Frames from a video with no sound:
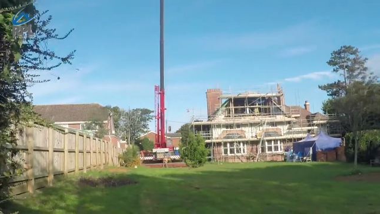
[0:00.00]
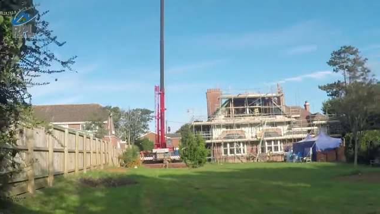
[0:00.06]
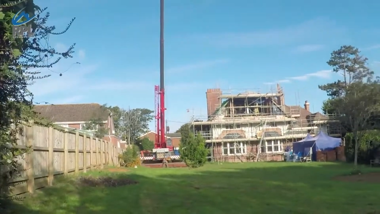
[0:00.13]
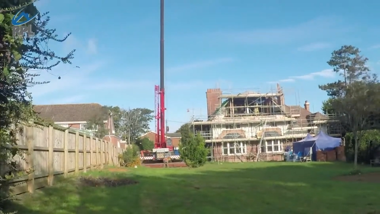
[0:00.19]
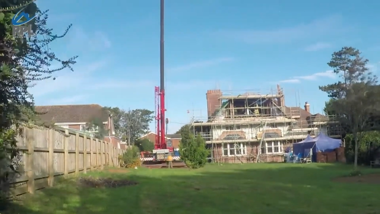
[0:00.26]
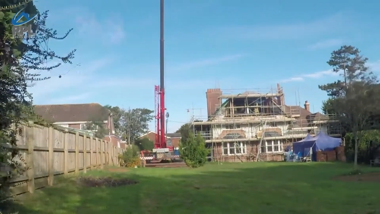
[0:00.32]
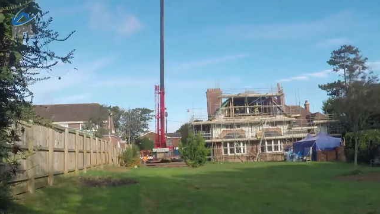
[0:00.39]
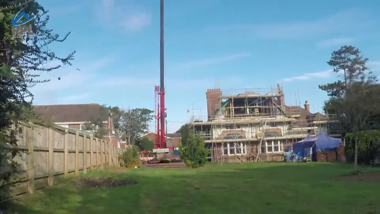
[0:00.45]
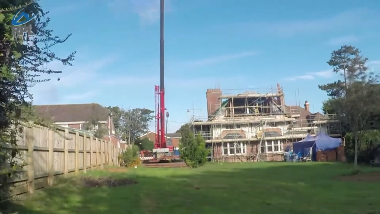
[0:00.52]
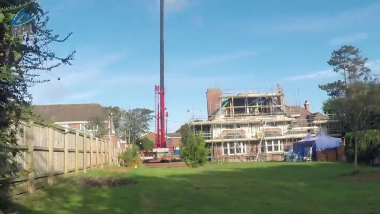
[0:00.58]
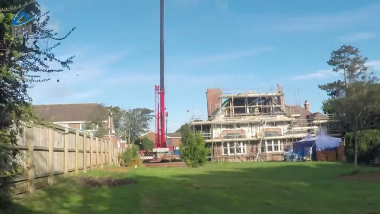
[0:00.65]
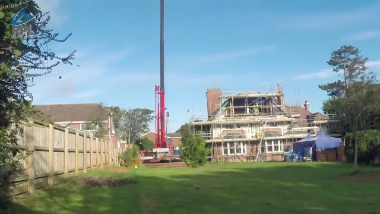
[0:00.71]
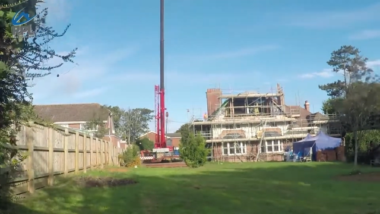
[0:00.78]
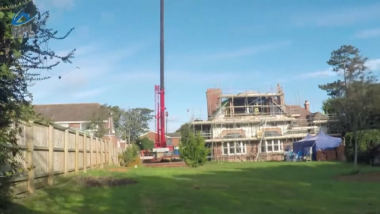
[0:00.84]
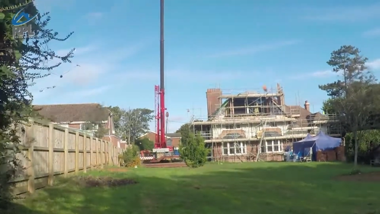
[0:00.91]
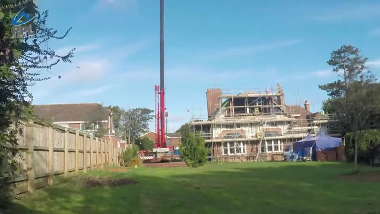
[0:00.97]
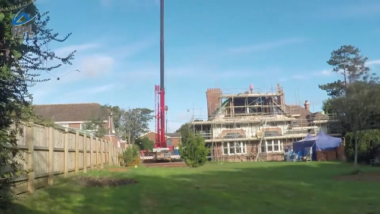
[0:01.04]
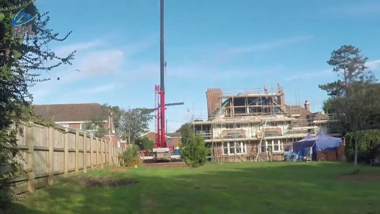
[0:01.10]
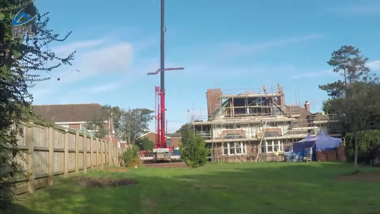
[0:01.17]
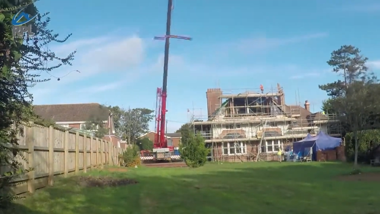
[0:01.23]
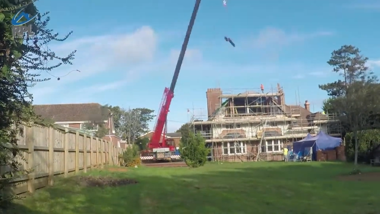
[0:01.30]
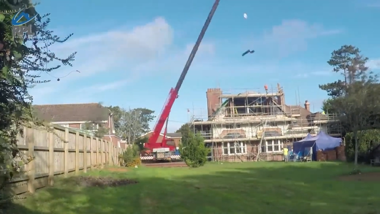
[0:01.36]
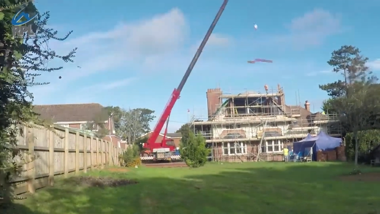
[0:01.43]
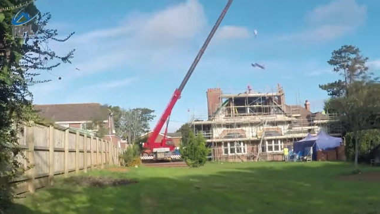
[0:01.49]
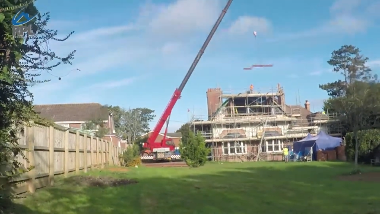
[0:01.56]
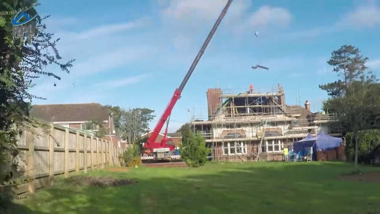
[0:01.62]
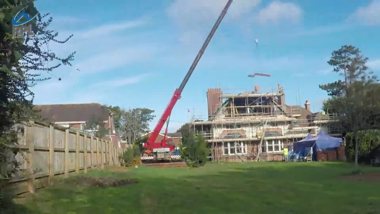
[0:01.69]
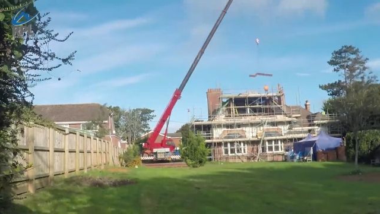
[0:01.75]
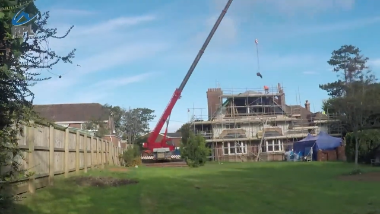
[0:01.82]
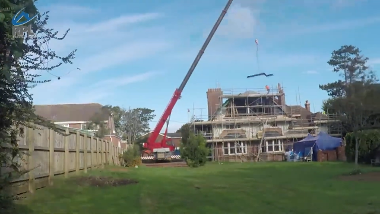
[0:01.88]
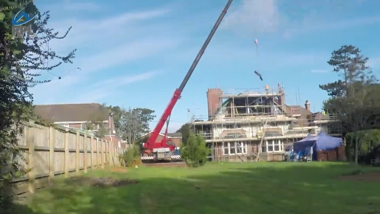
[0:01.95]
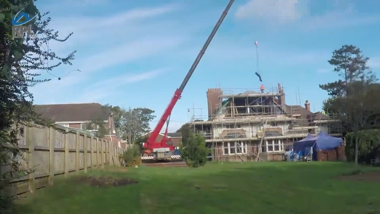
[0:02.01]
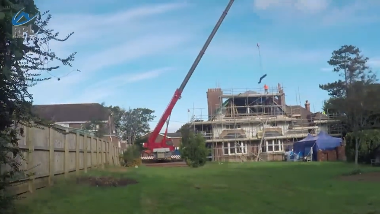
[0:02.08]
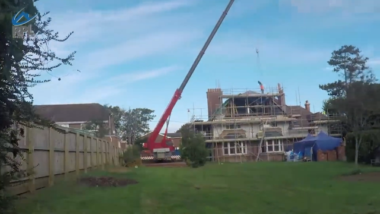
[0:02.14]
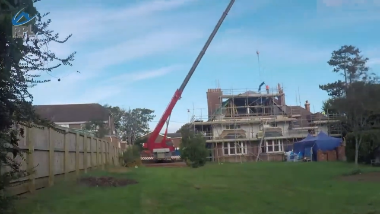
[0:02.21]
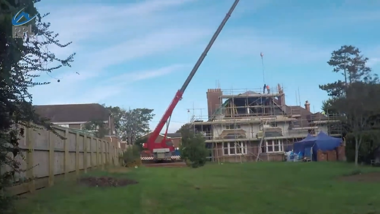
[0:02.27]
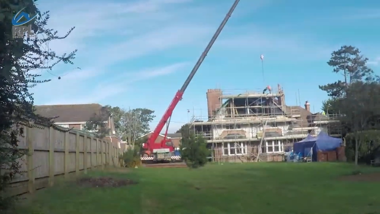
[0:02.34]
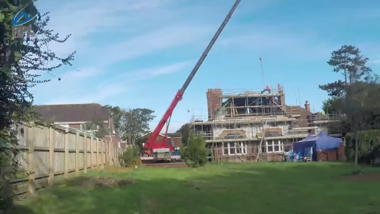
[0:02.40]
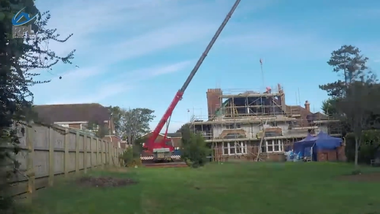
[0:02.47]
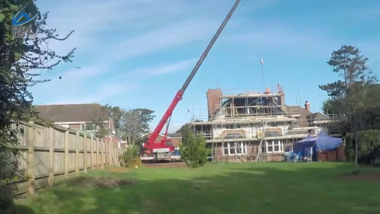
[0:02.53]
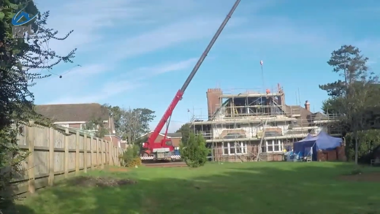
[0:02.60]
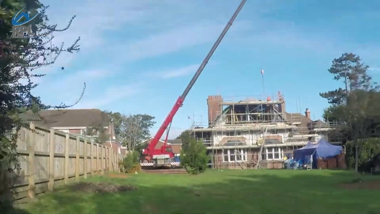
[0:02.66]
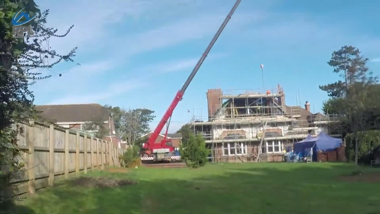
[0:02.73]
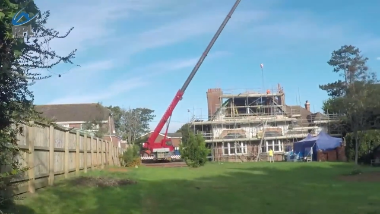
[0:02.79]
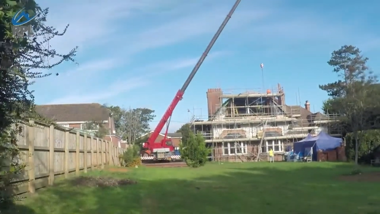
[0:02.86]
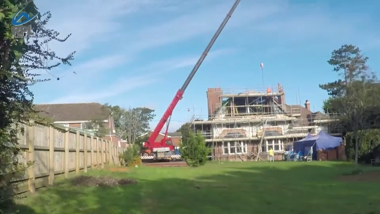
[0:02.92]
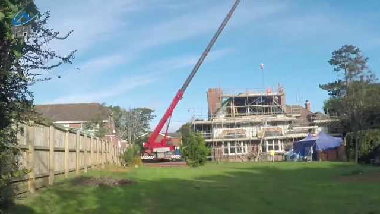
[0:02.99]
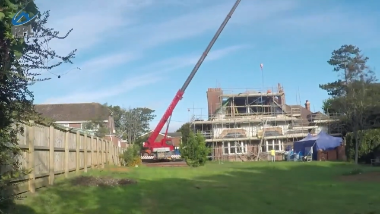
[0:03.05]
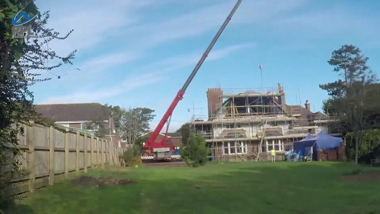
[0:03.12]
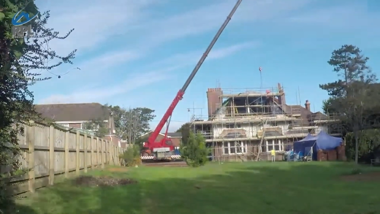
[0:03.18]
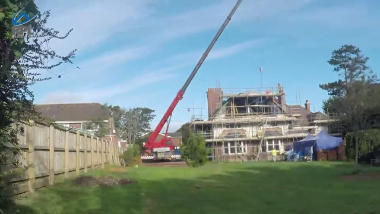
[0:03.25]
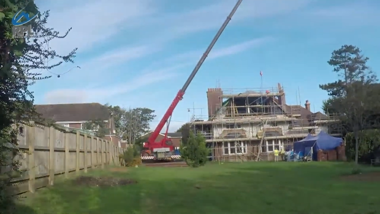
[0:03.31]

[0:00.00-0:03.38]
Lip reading: Nobody's mouth can be seen.